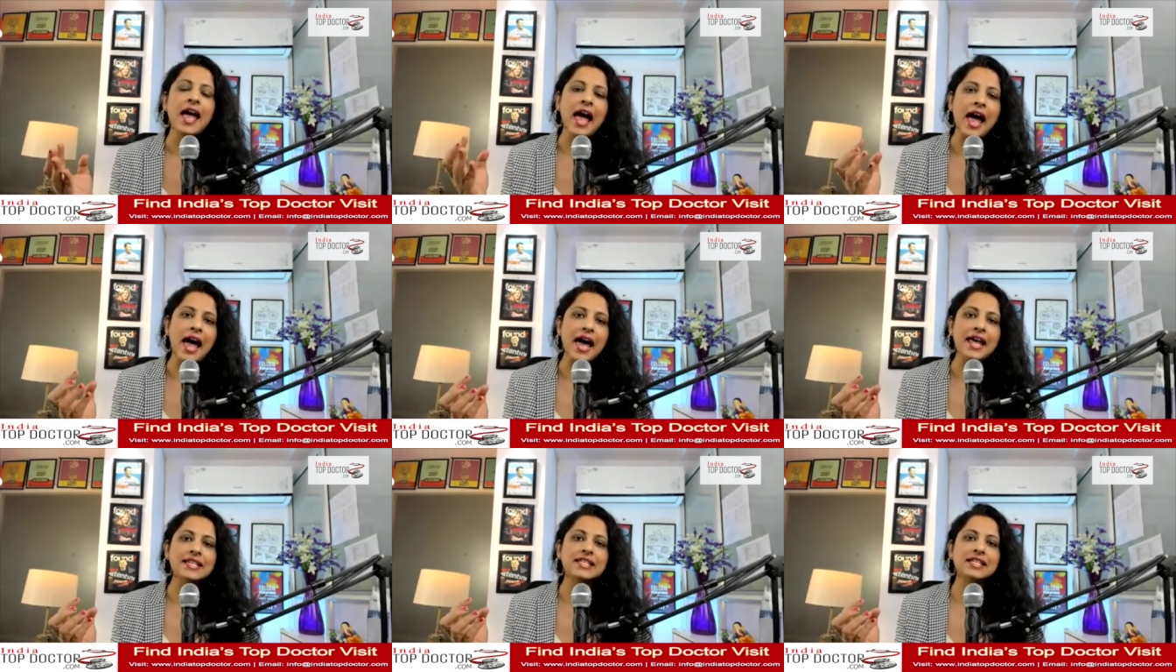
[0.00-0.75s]

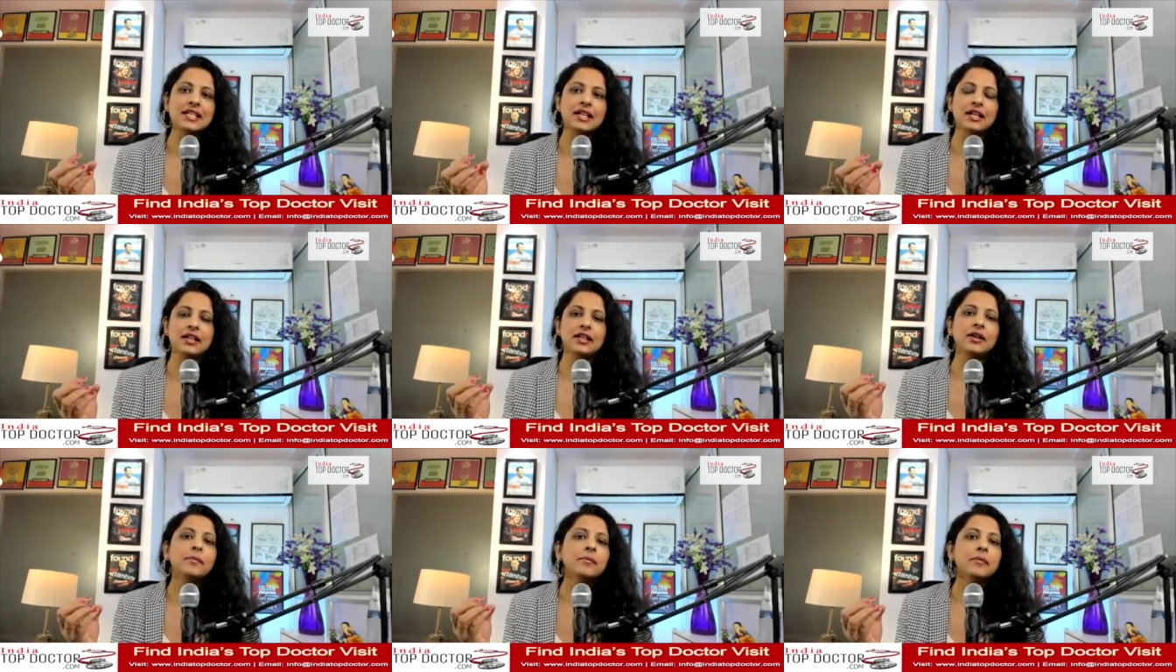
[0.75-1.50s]
has
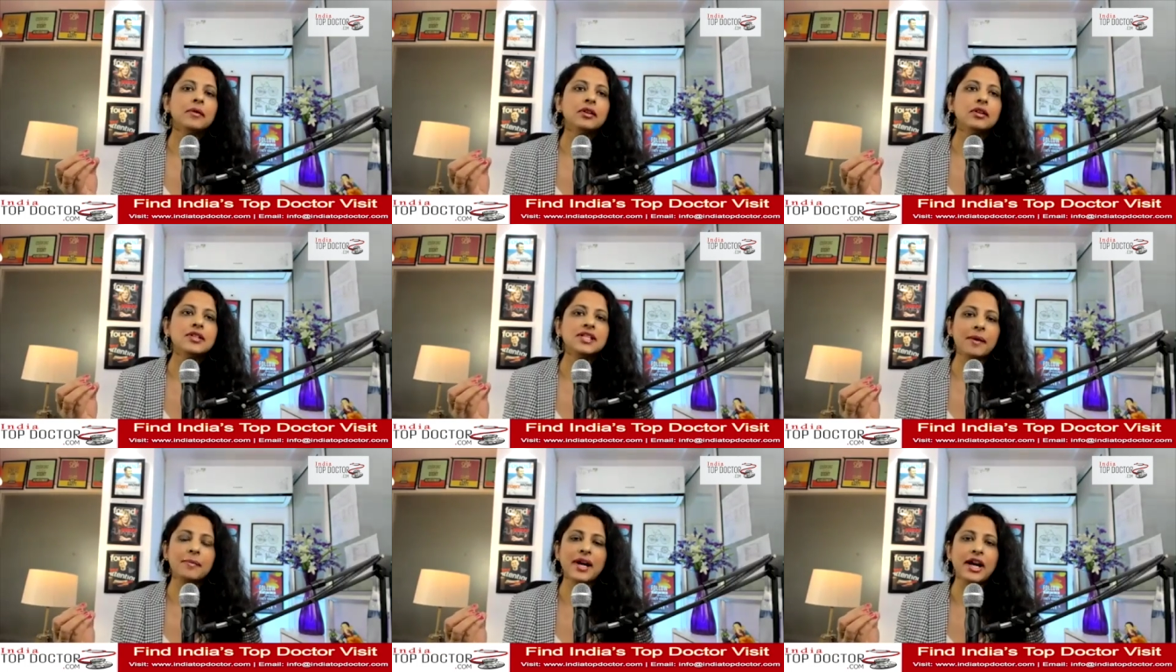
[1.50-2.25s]

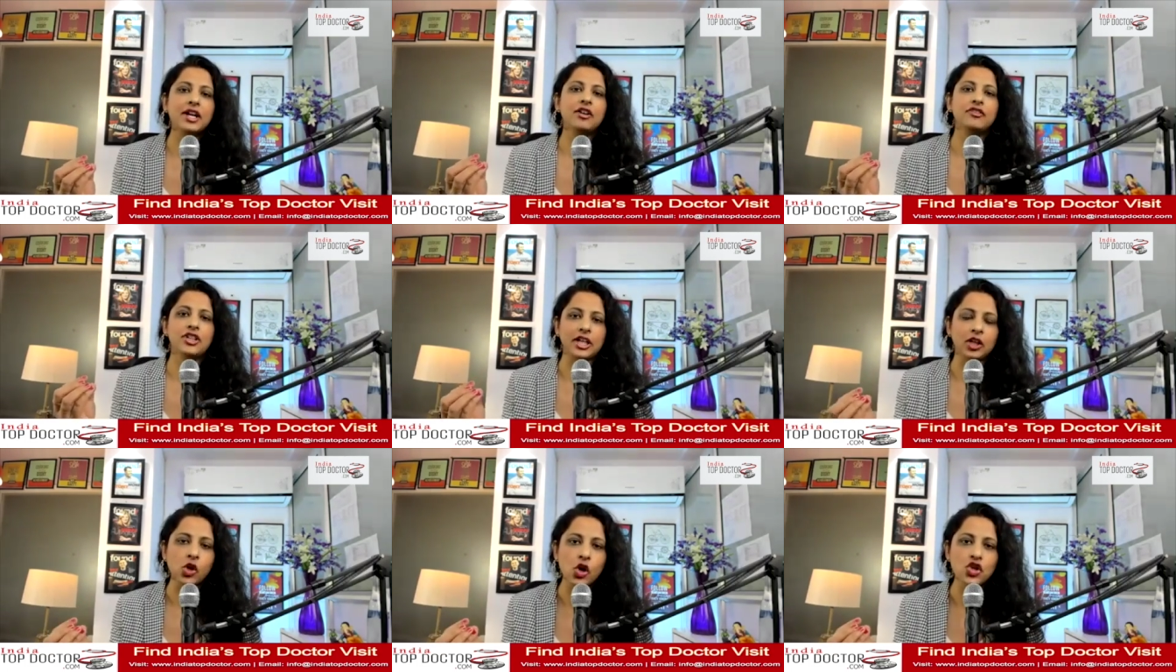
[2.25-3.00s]
some kind of
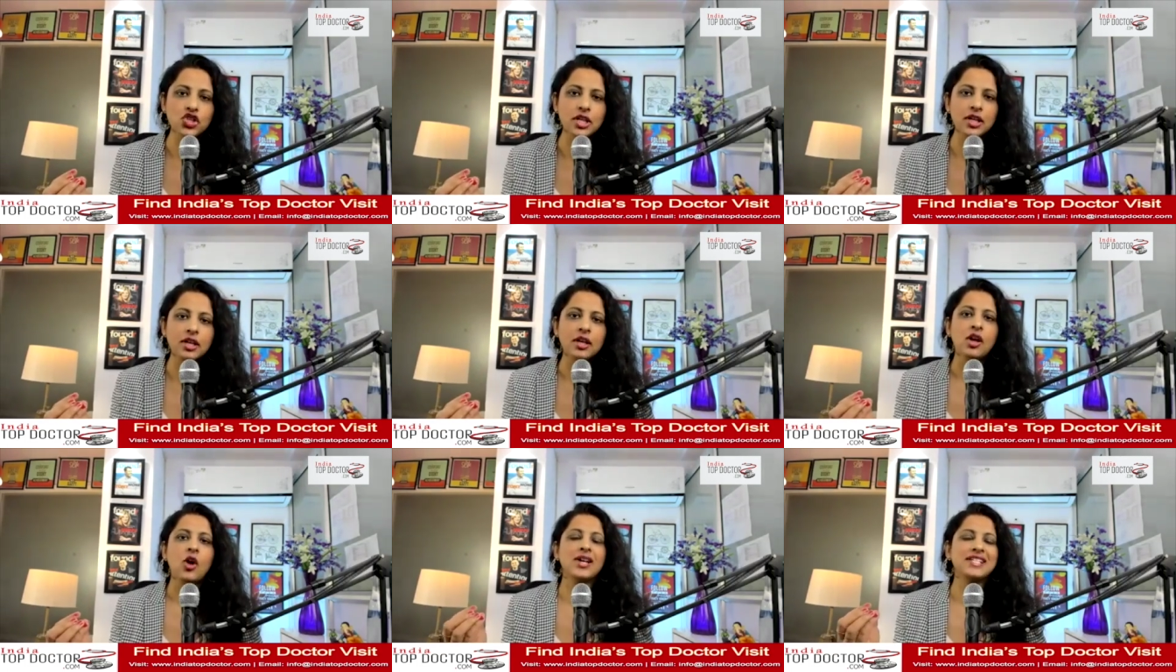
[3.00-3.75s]
technology
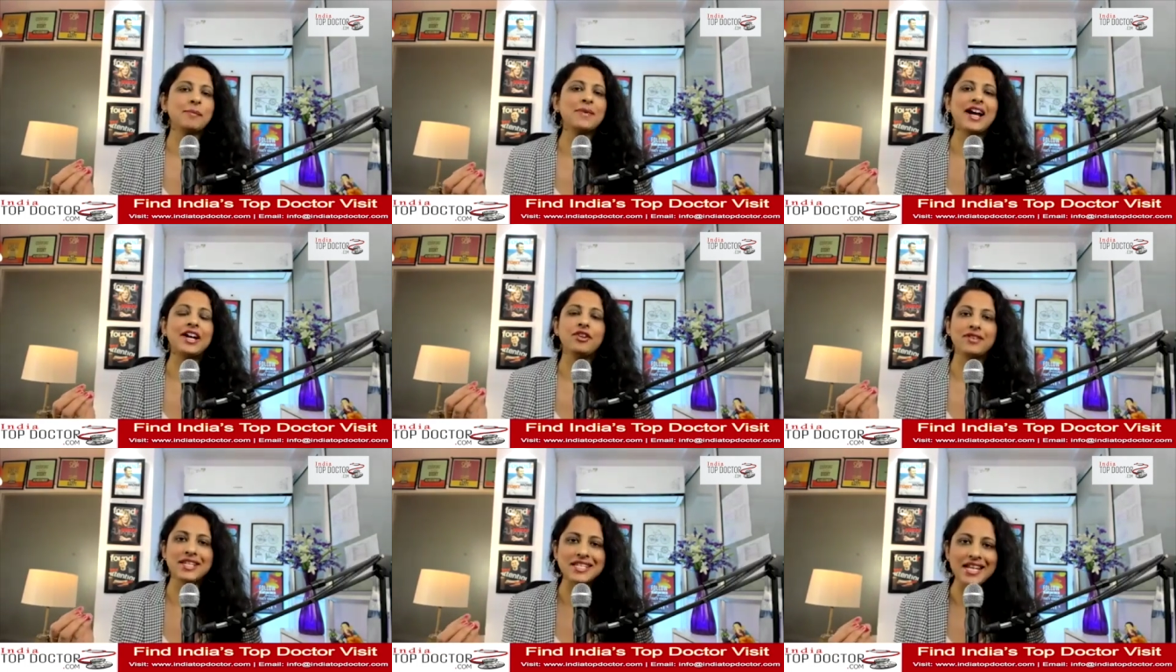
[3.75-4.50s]
or some kind of
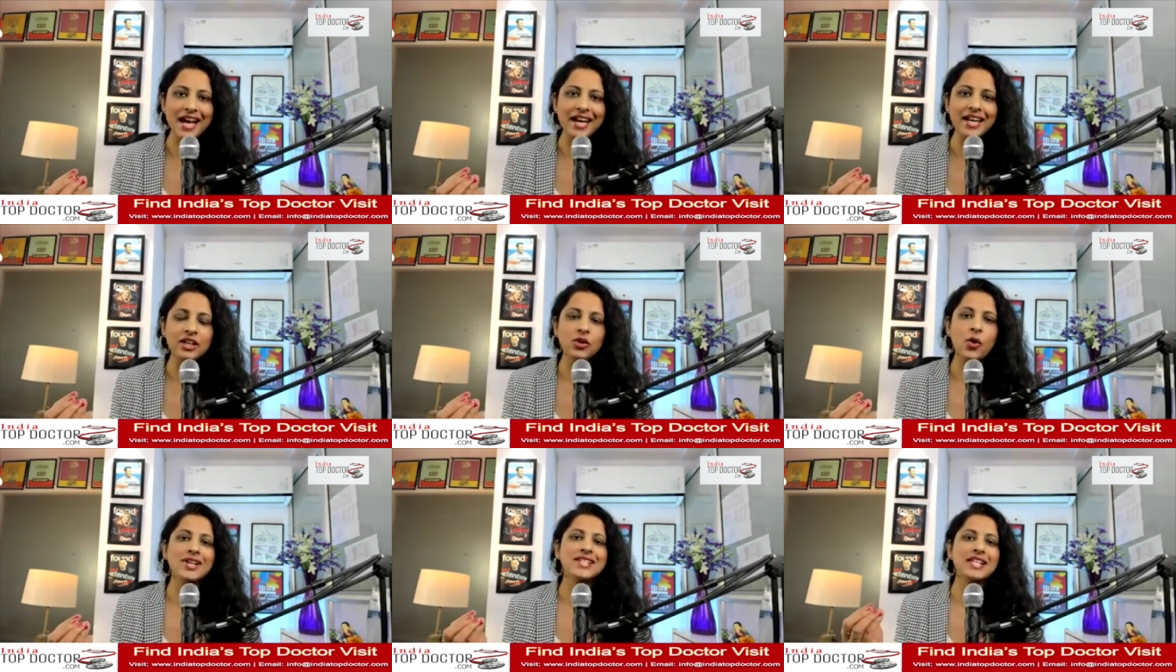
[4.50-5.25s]
design
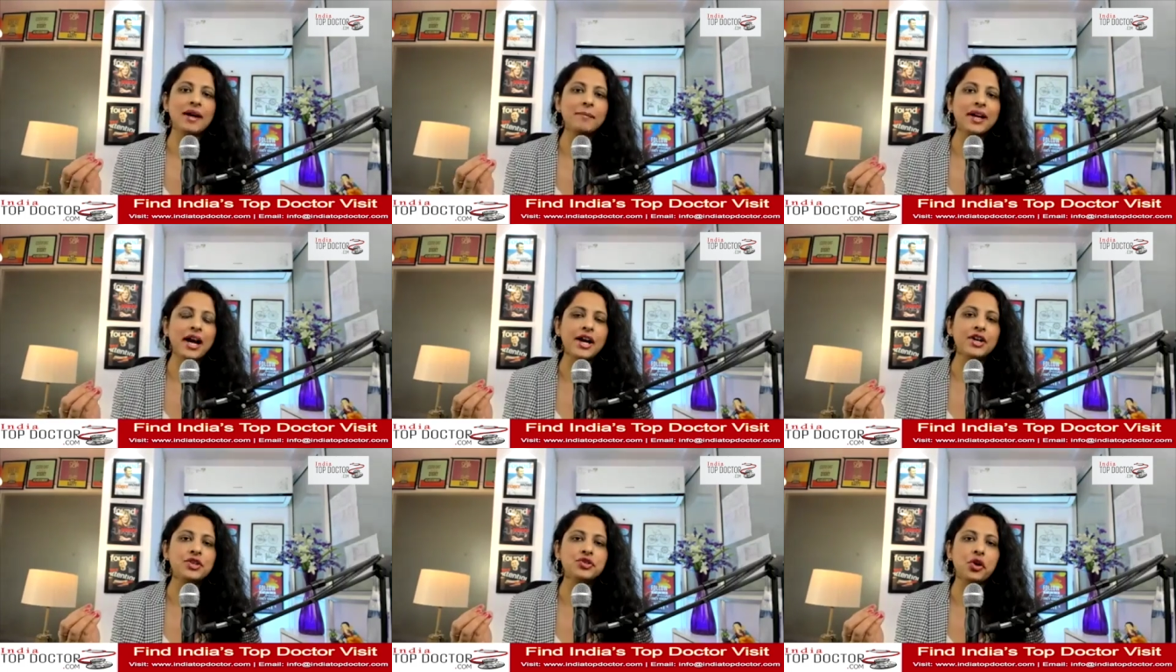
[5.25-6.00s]
or some
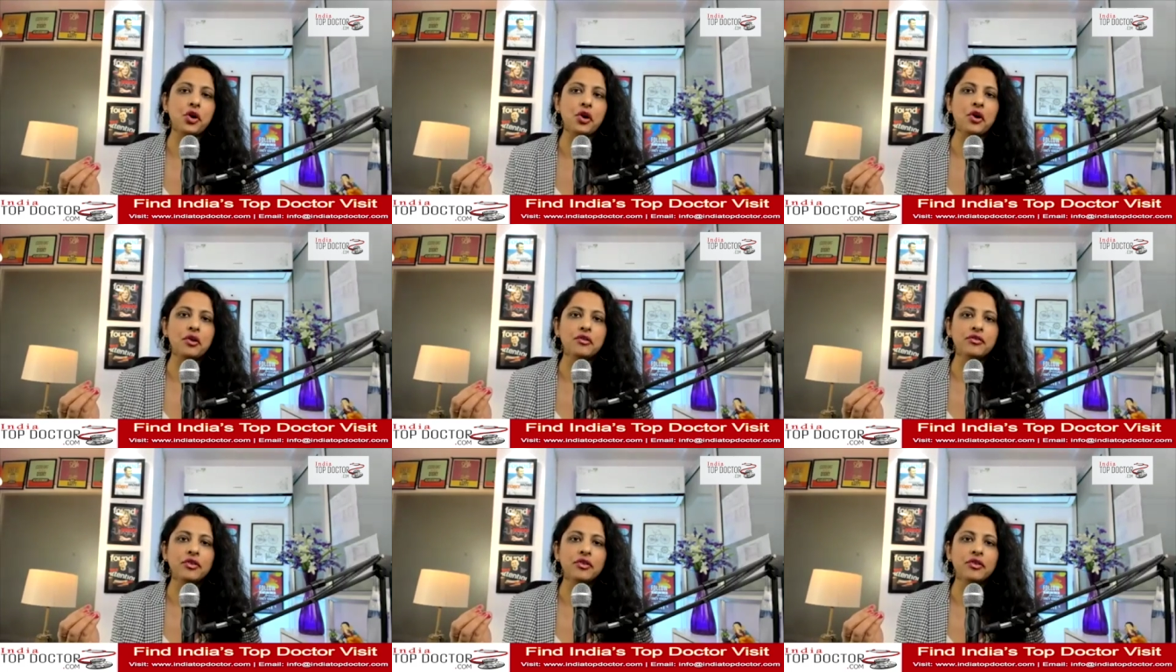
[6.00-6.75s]
kind of
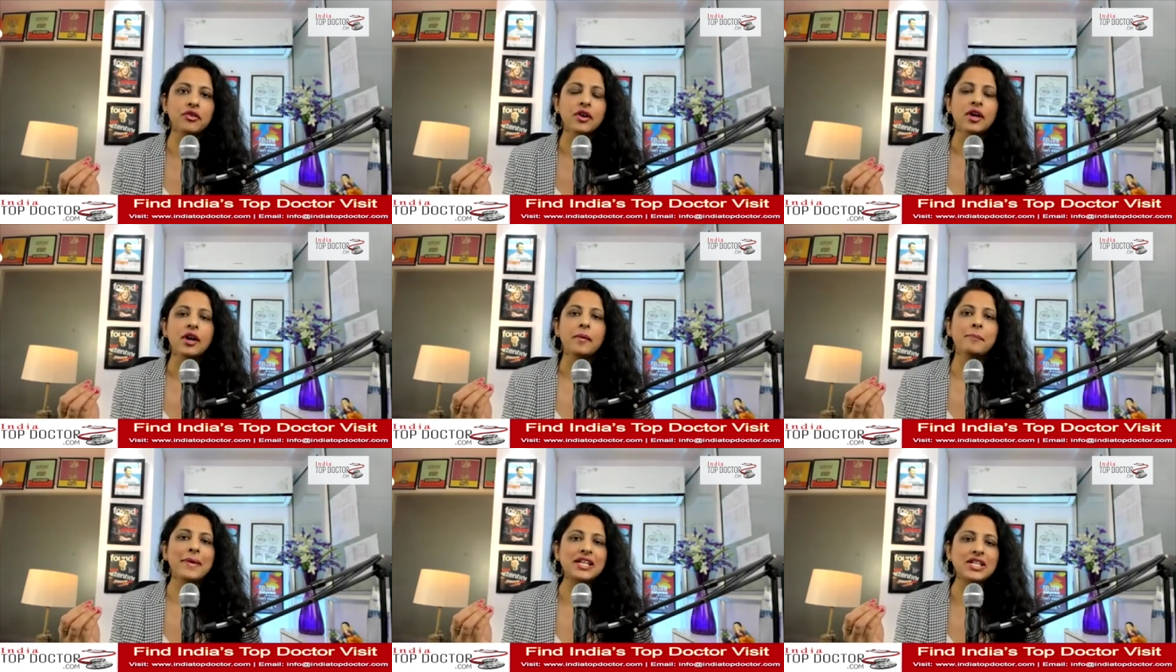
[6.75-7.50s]

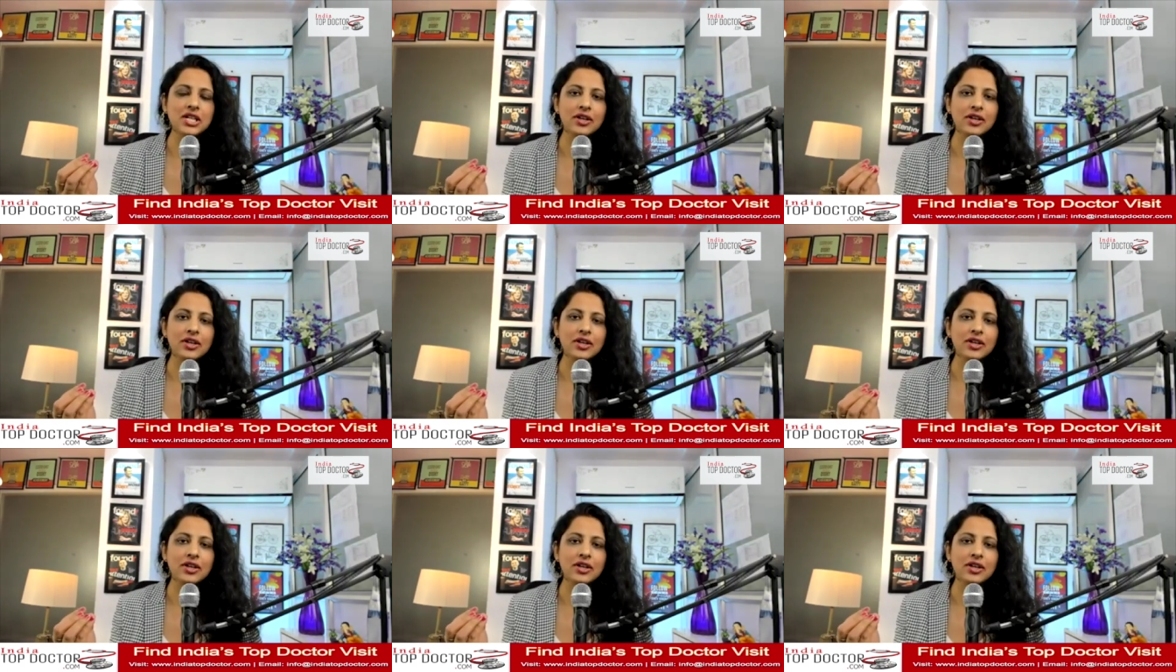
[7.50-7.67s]
material,